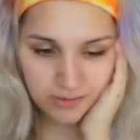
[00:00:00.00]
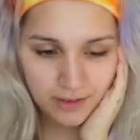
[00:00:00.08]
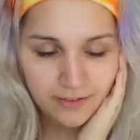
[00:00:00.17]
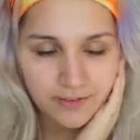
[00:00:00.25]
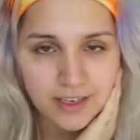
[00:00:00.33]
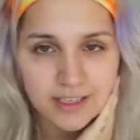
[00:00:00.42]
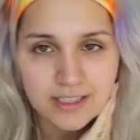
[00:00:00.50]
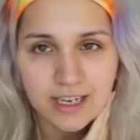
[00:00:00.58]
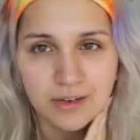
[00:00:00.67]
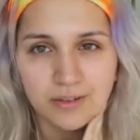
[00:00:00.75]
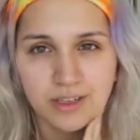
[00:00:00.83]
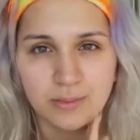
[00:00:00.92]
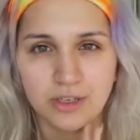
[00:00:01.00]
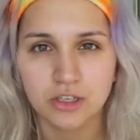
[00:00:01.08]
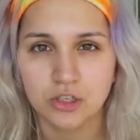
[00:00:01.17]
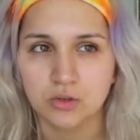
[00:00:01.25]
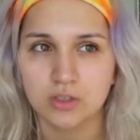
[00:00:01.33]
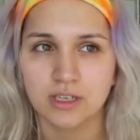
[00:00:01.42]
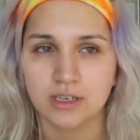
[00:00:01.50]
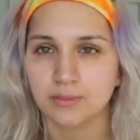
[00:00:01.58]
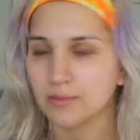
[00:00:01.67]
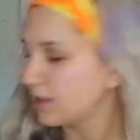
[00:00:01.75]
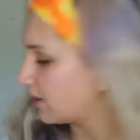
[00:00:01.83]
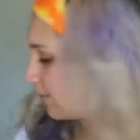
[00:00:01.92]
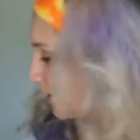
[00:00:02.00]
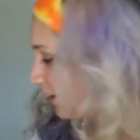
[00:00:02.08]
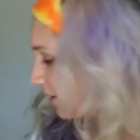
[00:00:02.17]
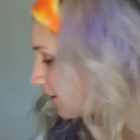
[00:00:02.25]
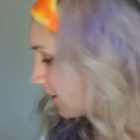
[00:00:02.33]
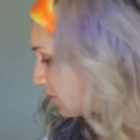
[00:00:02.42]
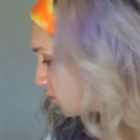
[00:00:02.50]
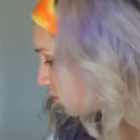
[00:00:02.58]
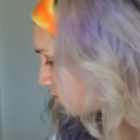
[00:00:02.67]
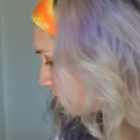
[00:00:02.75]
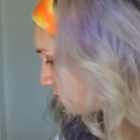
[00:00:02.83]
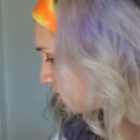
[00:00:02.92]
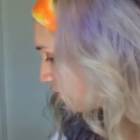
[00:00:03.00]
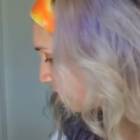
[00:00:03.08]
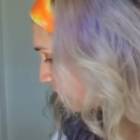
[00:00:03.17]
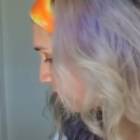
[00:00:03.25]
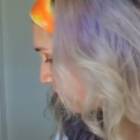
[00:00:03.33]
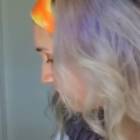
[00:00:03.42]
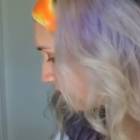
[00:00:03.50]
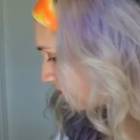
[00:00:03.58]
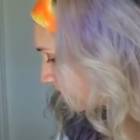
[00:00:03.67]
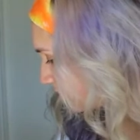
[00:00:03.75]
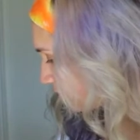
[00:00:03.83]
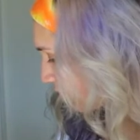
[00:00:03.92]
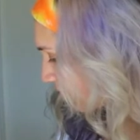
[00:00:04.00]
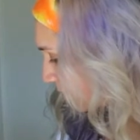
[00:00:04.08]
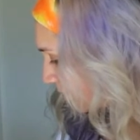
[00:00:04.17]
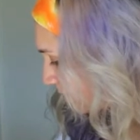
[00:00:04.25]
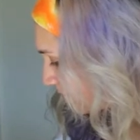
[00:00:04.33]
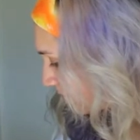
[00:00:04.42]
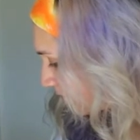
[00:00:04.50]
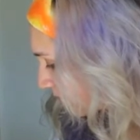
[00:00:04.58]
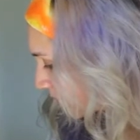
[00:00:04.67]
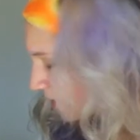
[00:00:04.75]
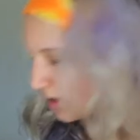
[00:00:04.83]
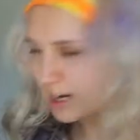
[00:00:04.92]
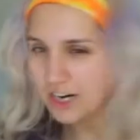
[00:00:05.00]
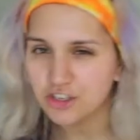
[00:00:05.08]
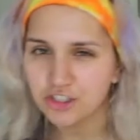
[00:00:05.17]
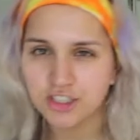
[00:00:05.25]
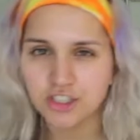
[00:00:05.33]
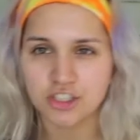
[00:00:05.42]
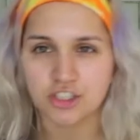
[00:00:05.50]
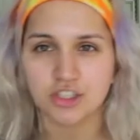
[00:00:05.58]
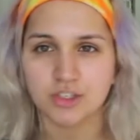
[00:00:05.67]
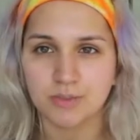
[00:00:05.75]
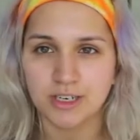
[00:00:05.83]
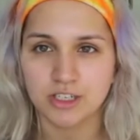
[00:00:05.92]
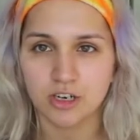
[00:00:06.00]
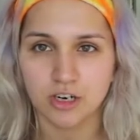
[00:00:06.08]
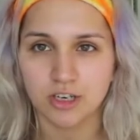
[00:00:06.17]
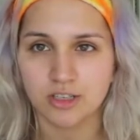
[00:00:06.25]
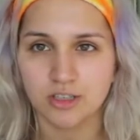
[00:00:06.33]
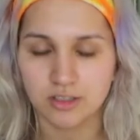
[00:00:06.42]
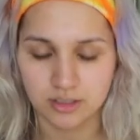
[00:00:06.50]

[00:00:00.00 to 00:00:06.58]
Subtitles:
my face. I don't think I'm gonna use like my normal primer. I usually just use my Tarte